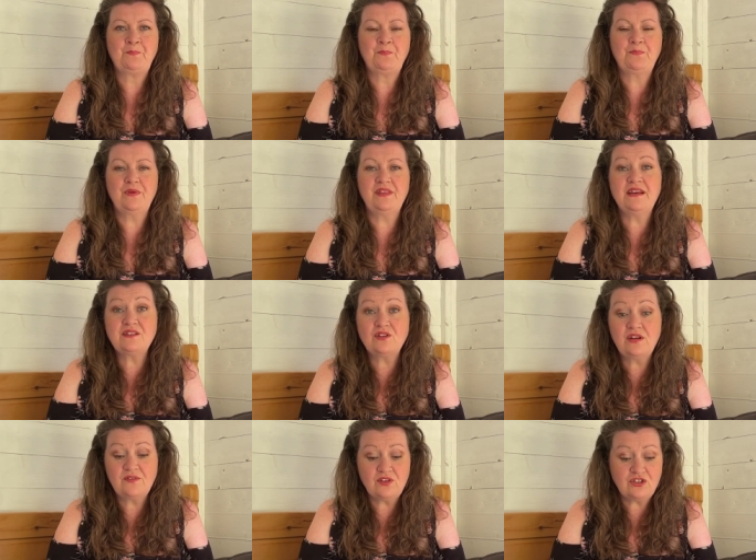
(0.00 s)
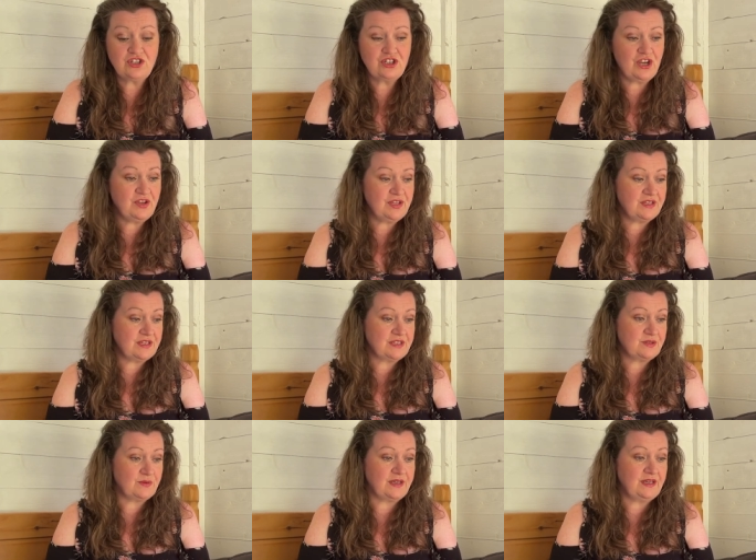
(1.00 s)
But that's all I've got to show you this
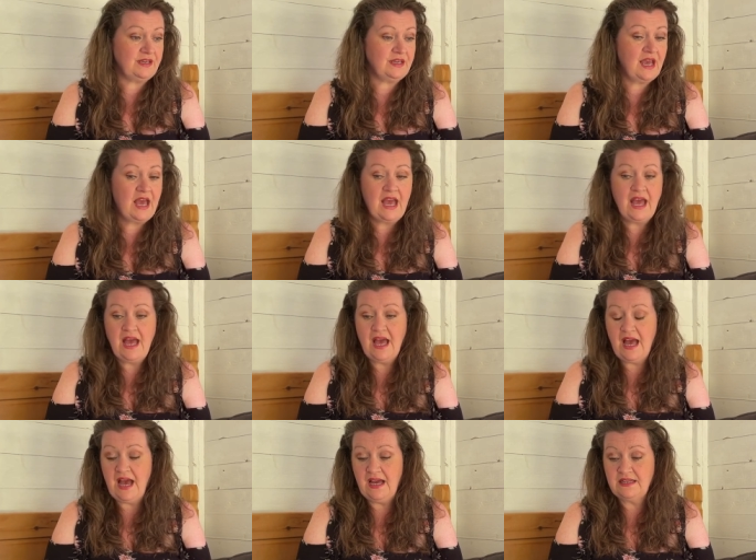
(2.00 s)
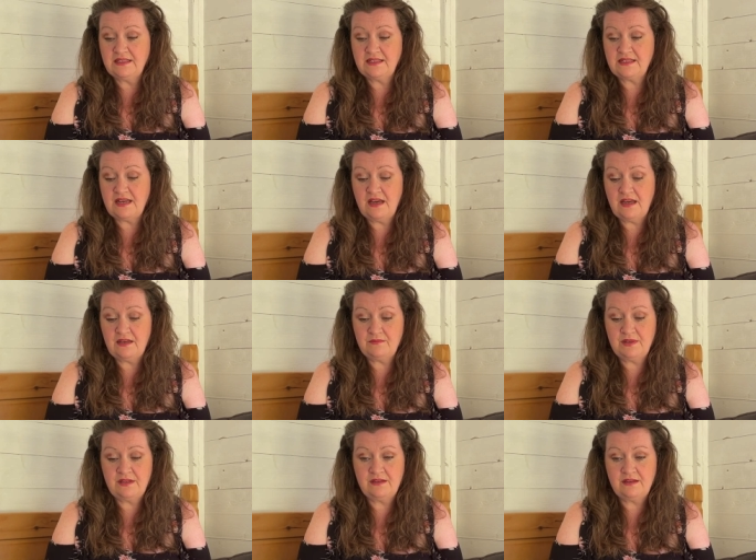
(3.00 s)
week and um,
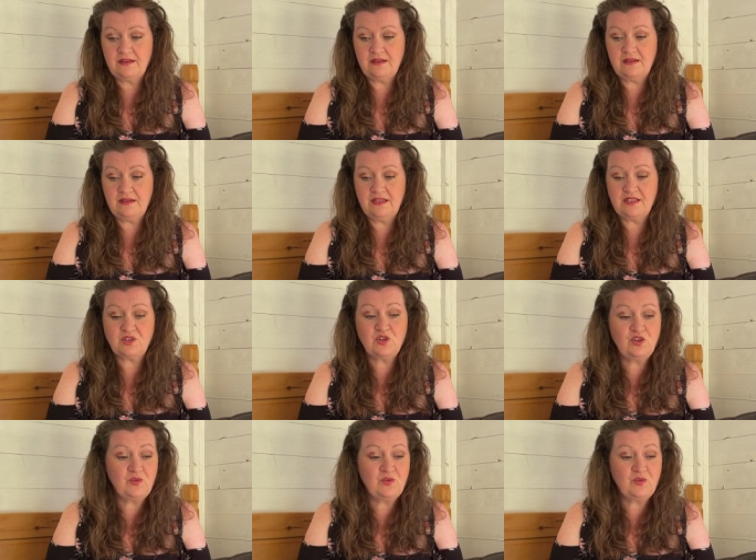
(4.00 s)
and it's all